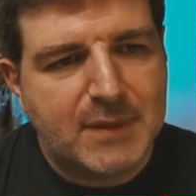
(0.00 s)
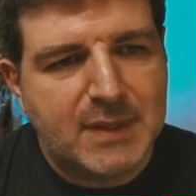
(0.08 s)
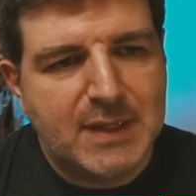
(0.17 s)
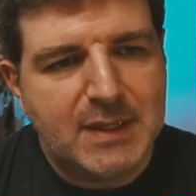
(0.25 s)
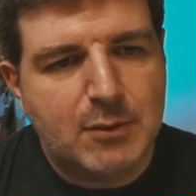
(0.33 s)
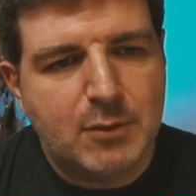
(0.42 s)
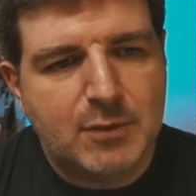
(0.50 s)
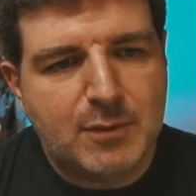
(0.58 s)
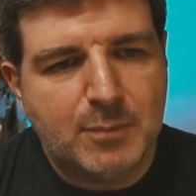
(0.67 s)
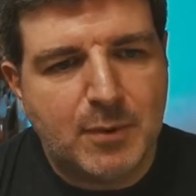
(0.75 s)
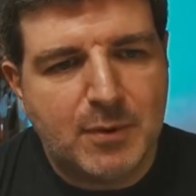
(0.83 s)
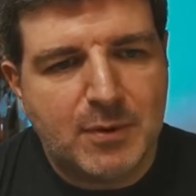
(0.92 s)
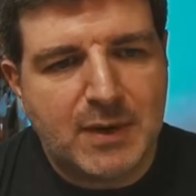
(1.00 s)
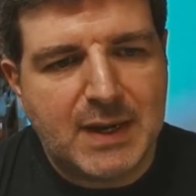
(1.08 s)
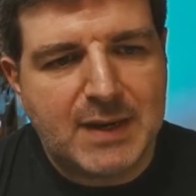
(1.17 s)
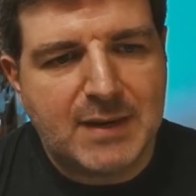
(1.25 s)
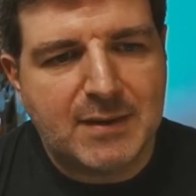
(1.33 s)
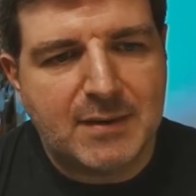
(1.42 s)
it looks more
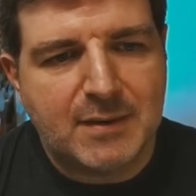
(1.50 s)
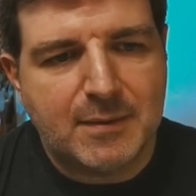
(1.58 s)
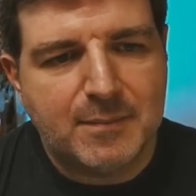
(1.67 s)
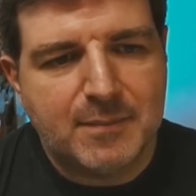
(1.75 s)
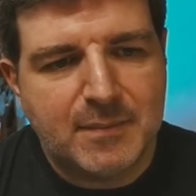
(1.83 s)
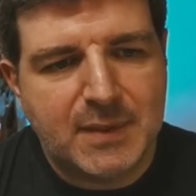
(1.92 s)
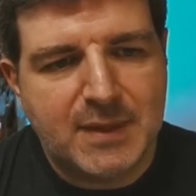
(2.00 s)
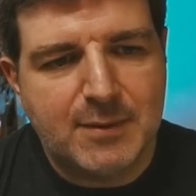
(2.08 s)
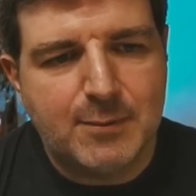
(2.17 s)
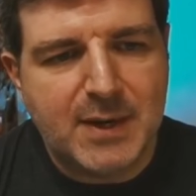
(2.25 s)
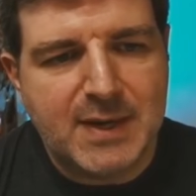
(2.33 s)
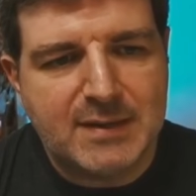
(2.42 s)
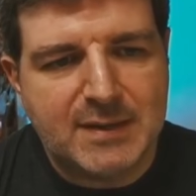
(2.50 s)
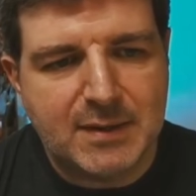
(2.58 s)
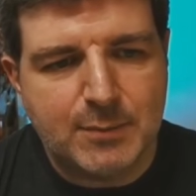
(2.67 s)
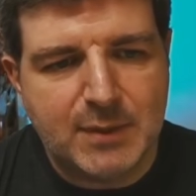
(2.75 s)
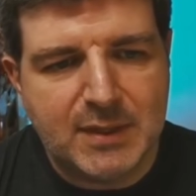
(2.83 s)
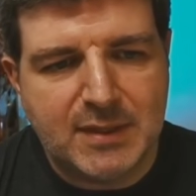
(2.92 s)
like
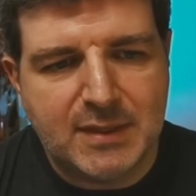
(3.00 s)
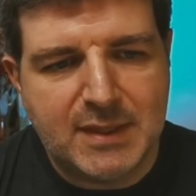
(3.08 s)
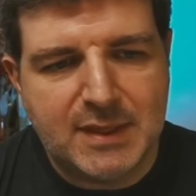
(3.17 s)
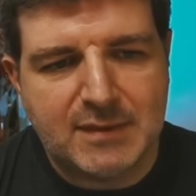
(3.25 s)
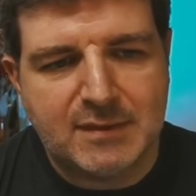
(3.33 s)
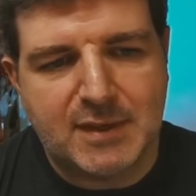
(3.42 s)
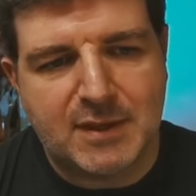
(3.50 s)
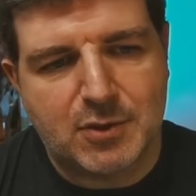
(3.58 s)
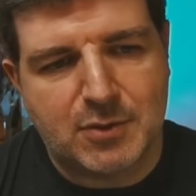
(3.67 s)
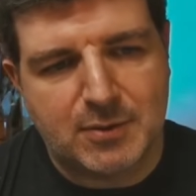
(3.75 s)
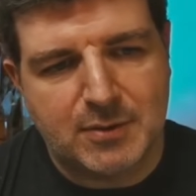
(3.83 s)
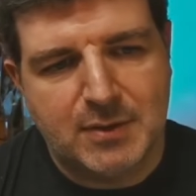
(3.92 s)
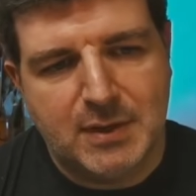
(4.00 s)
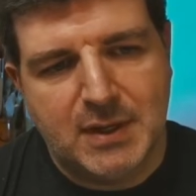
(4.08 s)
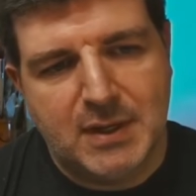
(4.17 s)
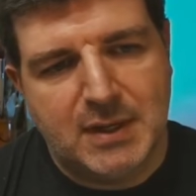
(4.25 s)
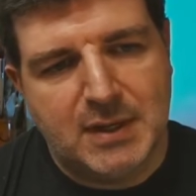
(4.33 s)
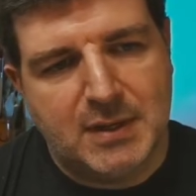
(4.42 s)
erasing with this texture.
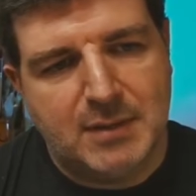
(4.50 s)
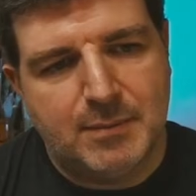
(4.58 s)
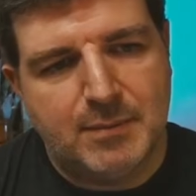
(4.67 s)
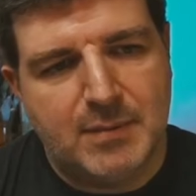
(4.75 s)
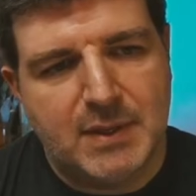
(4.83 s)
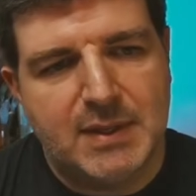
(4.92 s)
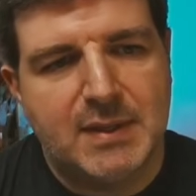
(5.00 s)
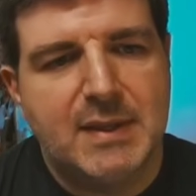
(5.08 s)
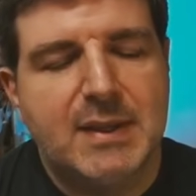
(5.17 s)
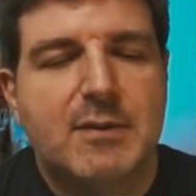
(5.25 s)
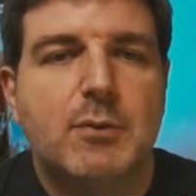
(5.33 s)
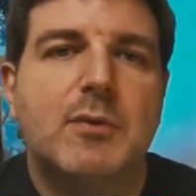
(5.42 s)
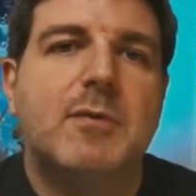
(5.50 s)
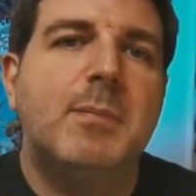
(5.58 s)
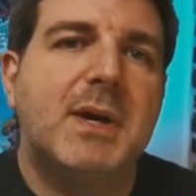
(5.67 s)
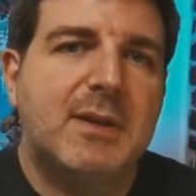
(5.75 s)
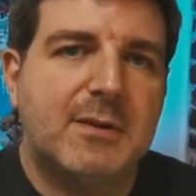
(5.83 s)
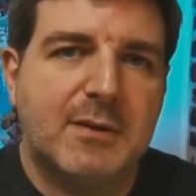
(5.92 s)
It looks
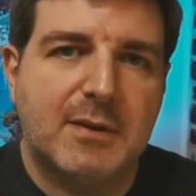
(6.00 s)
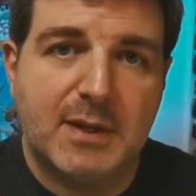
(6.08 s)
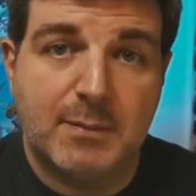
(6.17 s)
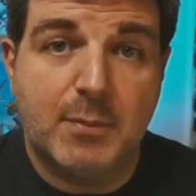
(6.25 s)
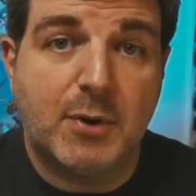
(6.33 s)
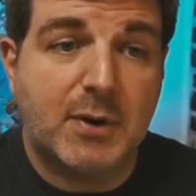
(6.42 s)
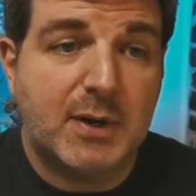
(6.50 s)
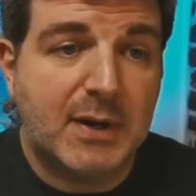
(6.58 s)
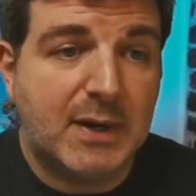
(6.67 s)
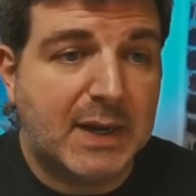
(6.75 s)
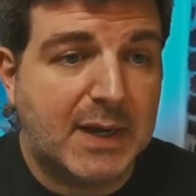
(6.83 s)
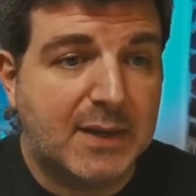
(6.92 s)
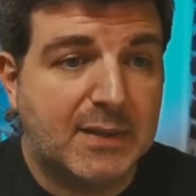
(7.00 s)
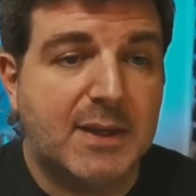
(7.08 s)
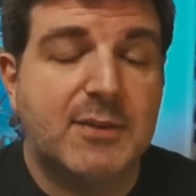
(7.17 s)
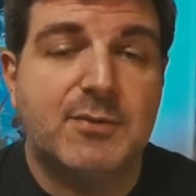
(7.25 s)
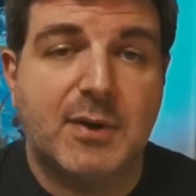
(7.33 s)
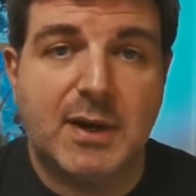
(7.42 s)
better and more like
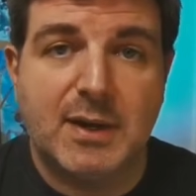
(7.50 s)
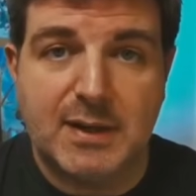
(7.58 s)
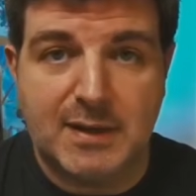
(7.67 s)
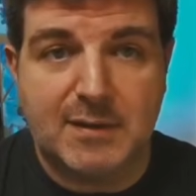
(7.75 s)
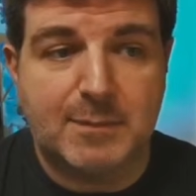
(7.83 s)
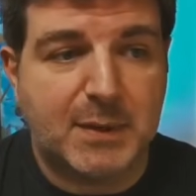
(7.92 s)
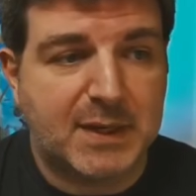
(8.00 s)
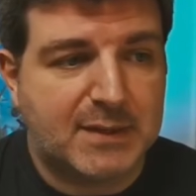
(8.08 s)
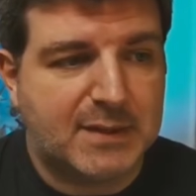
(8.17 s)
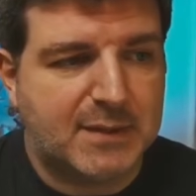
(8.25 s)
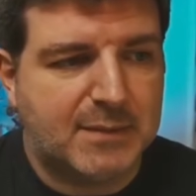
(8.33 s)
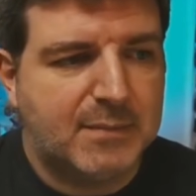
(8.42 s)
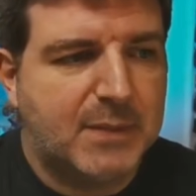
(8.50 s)
natural and expected.